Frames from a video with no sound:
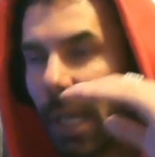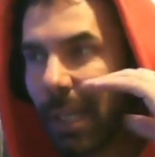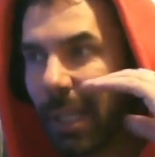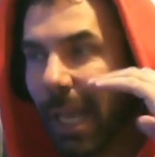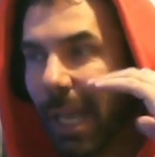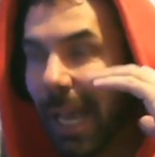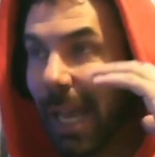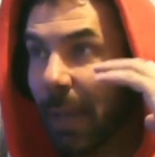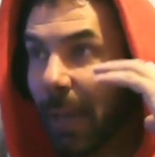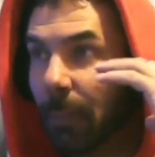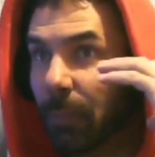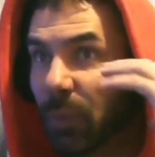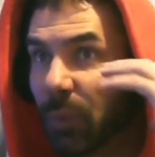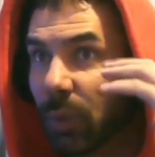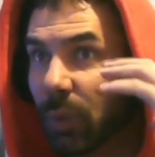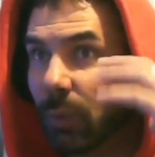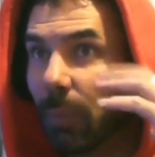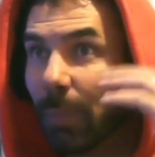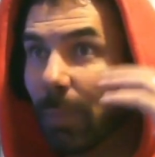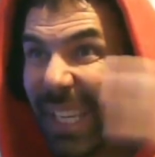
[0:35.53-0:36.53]
um,
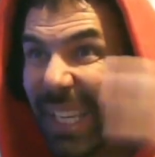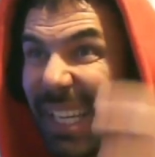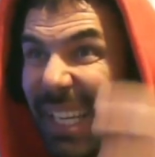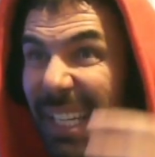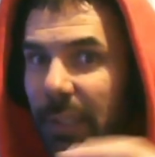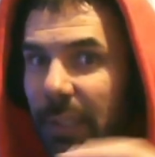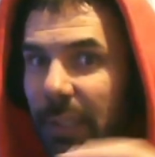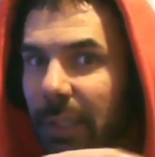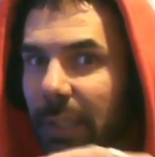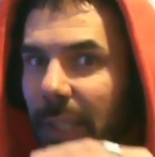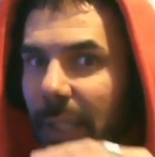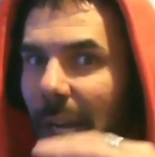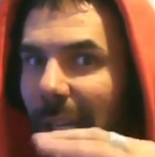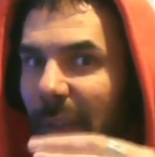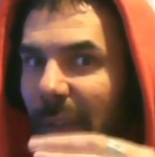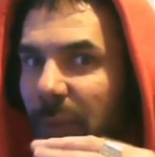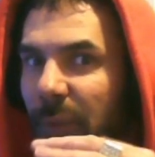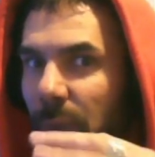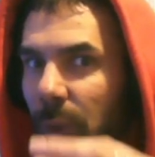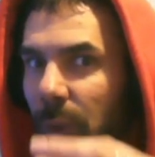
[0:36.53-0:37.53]
beginners
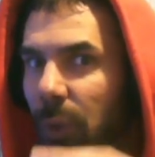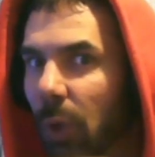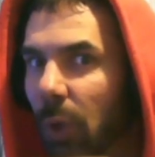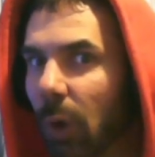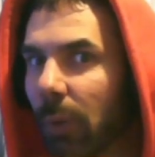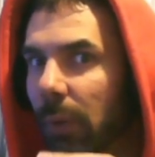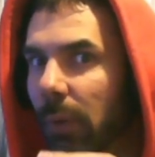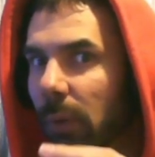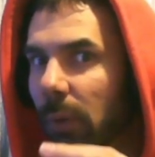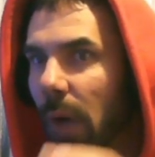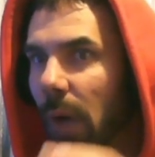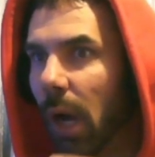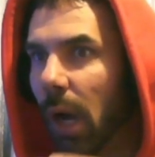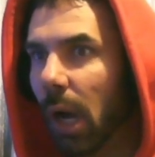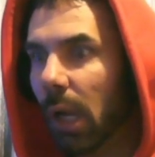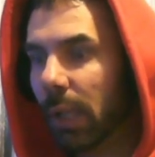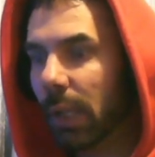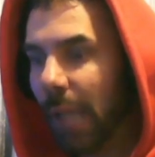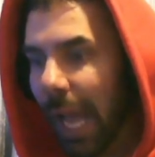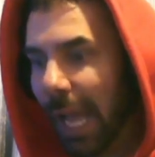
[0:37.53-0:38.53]
kind of tutorial
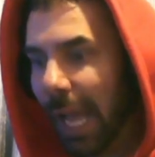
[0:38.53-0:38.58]
guide,